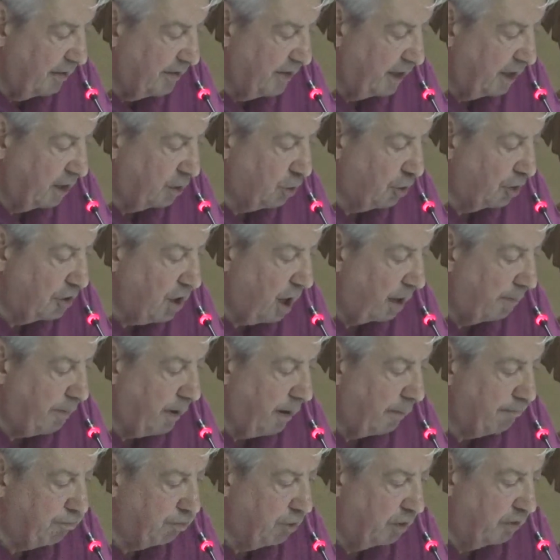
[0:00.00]
that it could not be
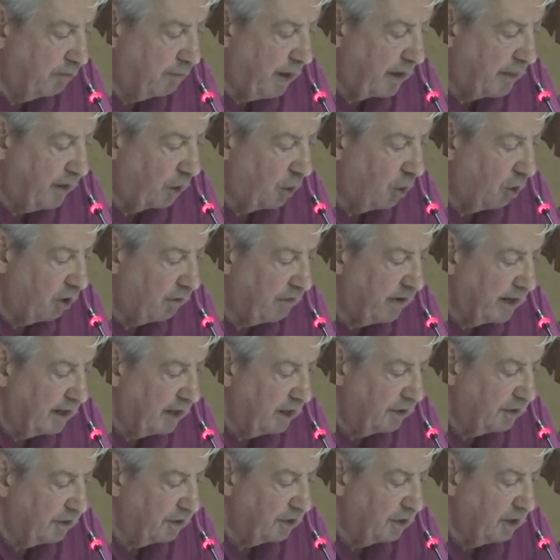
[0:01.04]
approved by the law of
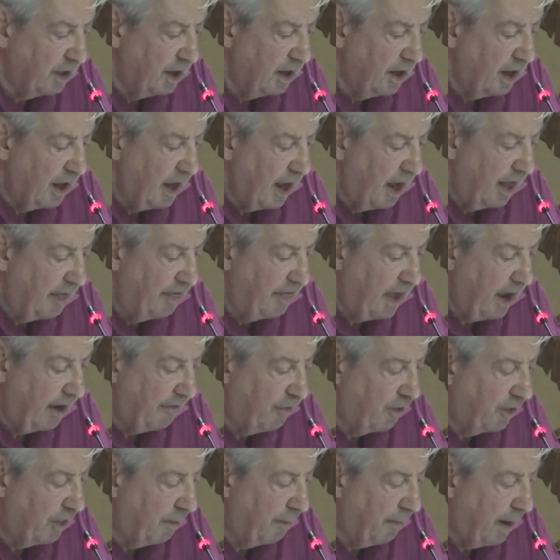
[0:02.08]
England, and
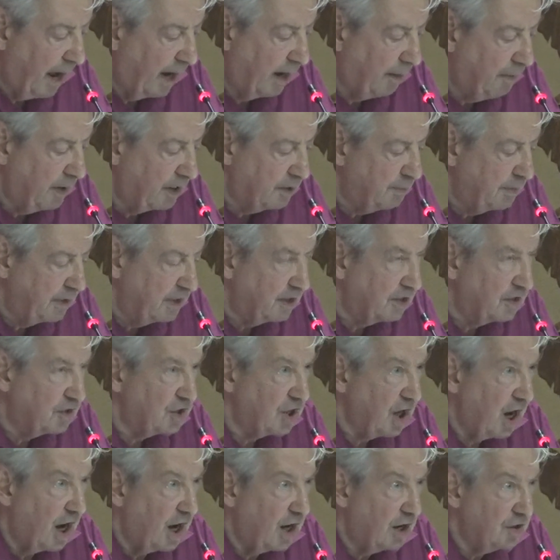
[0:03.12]
therefore the black must be
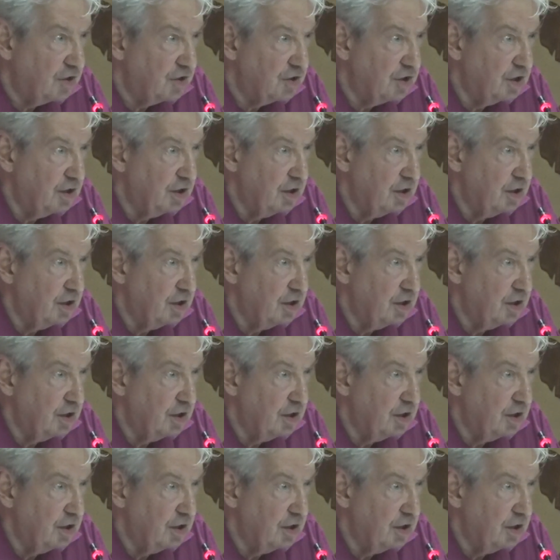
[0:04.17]
discharged.